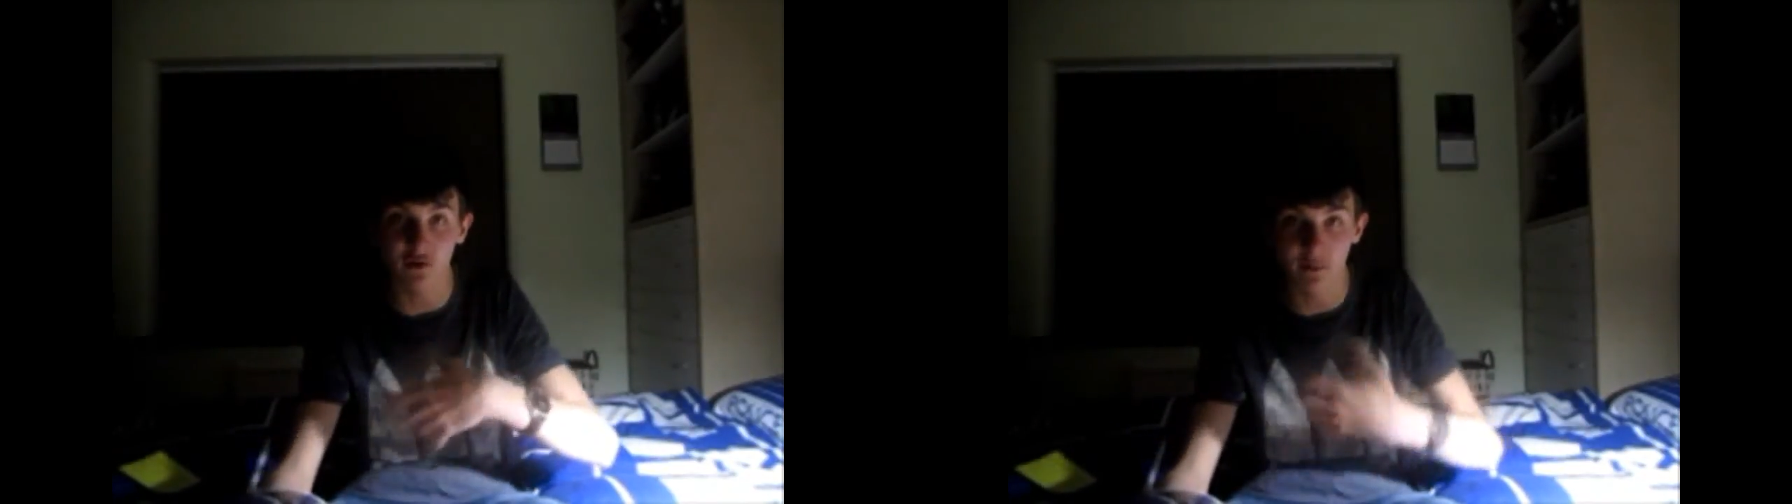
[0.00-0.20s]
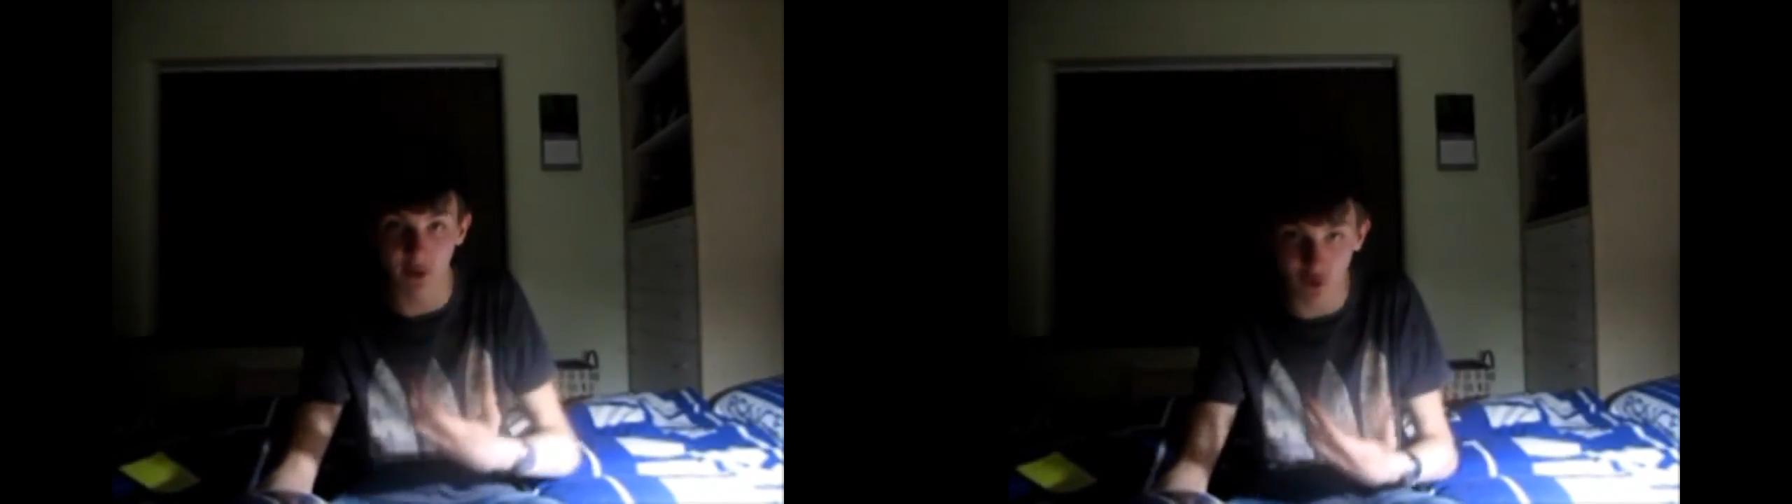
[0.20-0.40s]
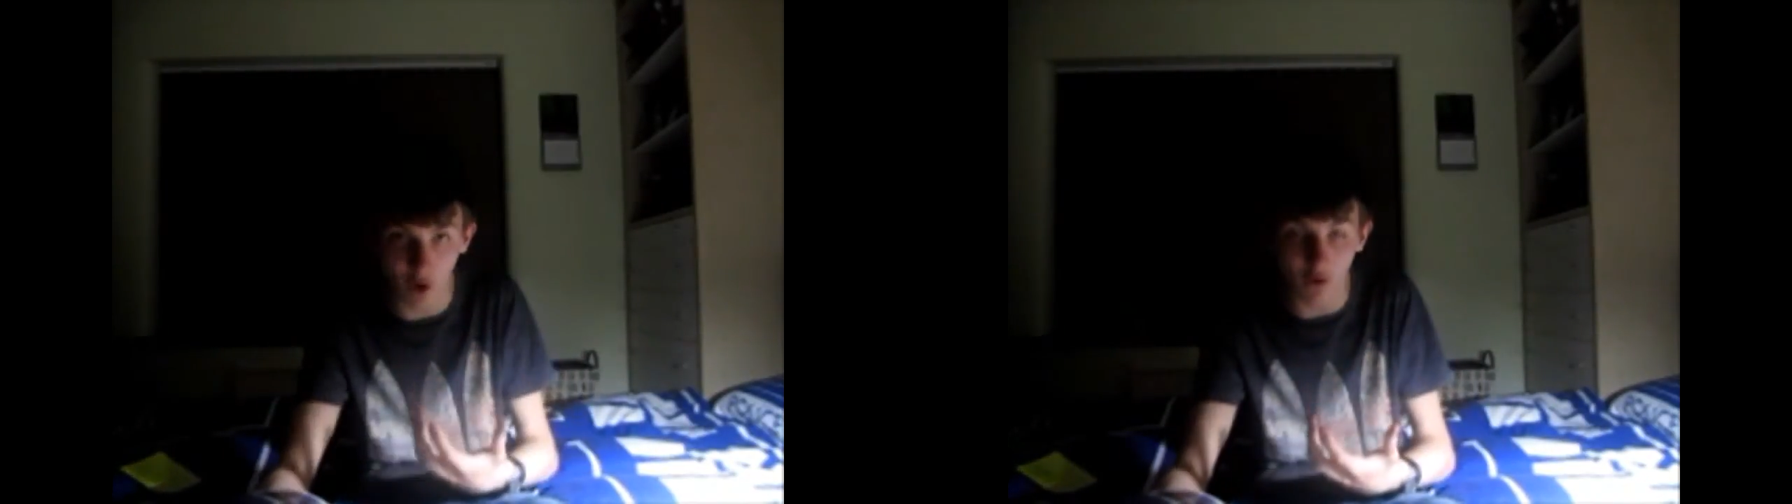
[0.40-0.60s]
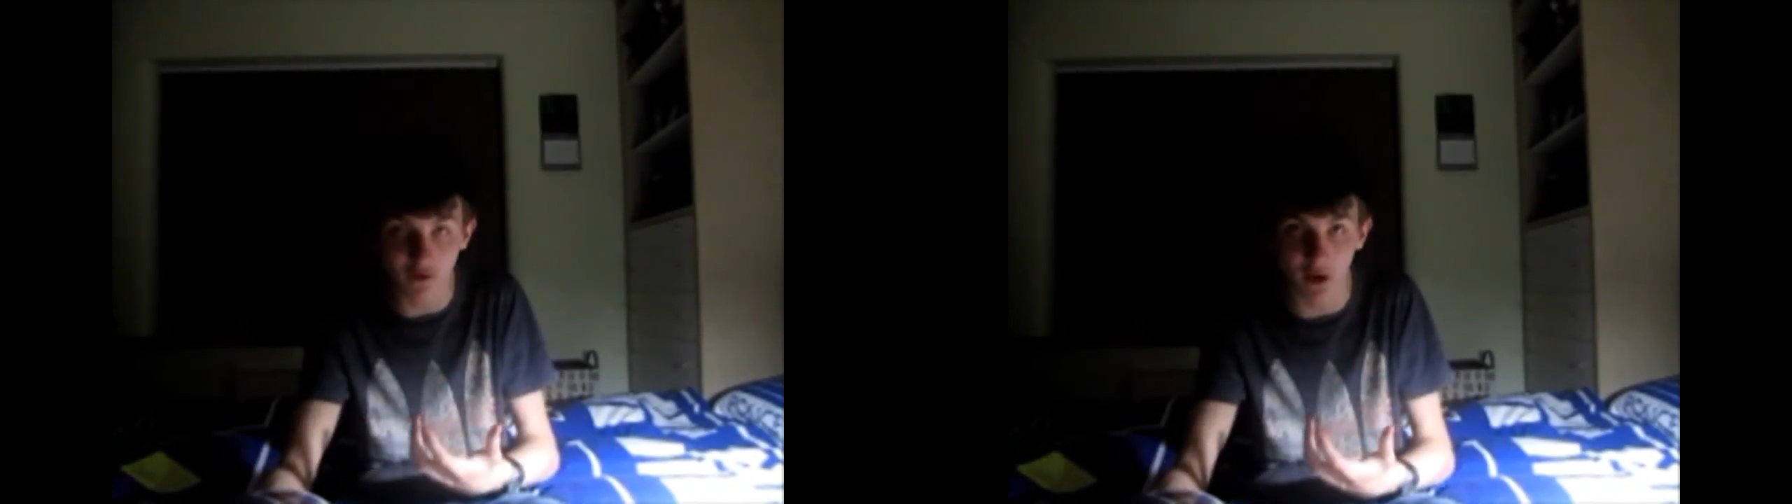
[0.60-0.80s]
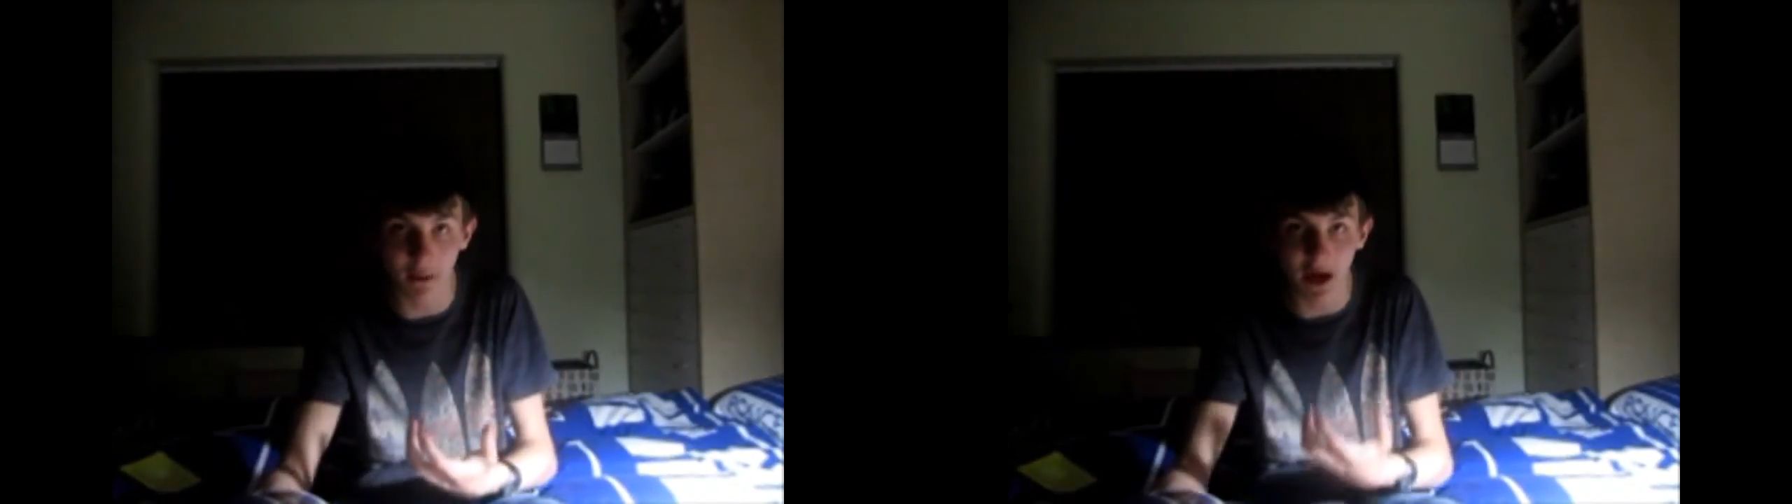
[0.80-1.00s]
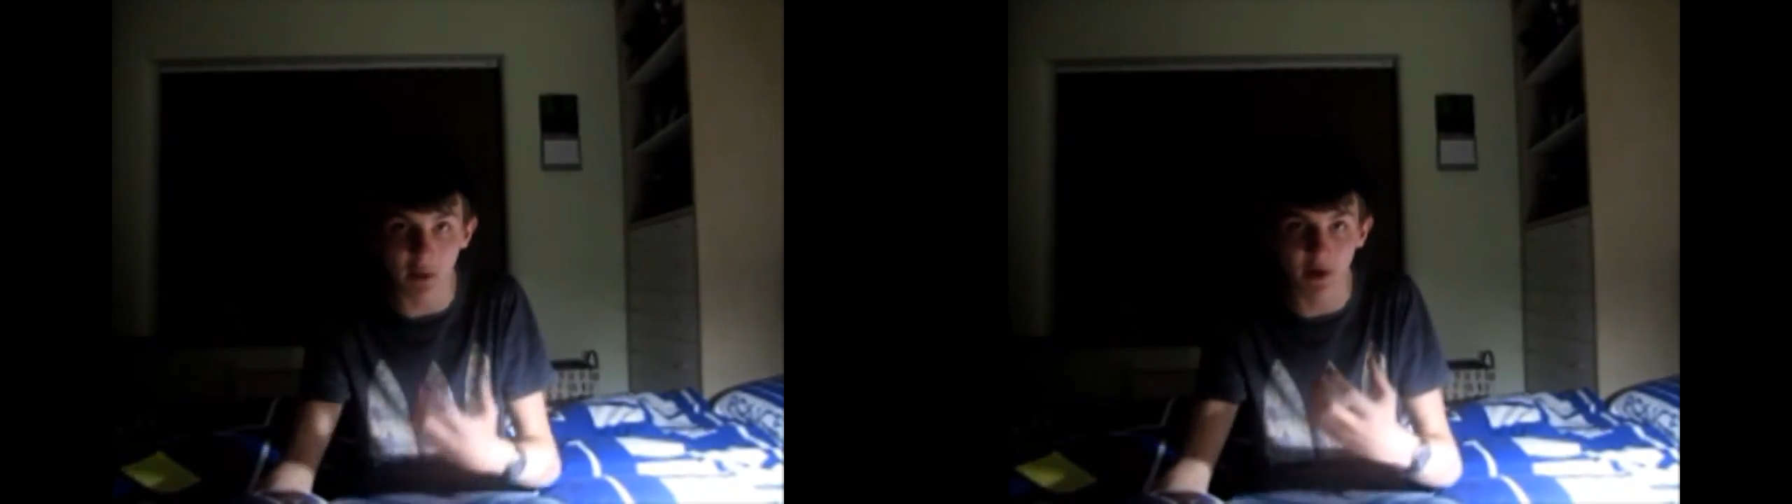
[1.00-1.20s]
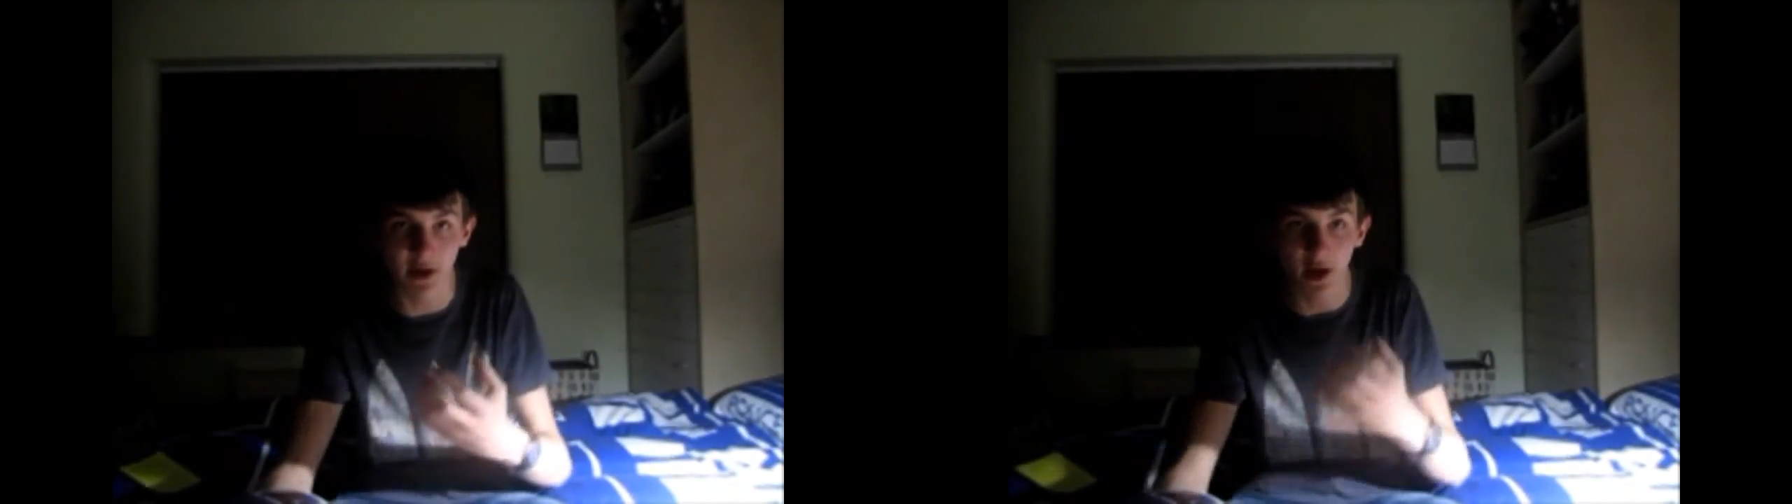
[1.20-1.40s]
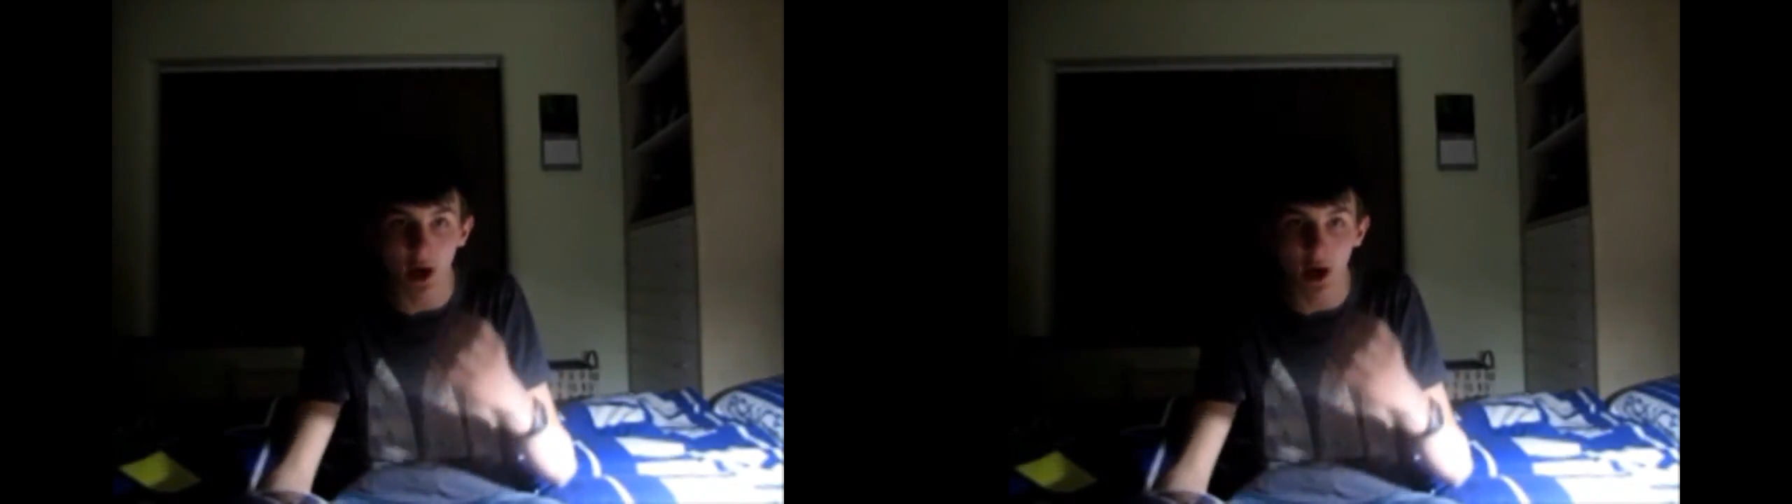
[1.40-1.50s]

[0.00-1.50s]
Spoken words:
from the Doctor, maybe.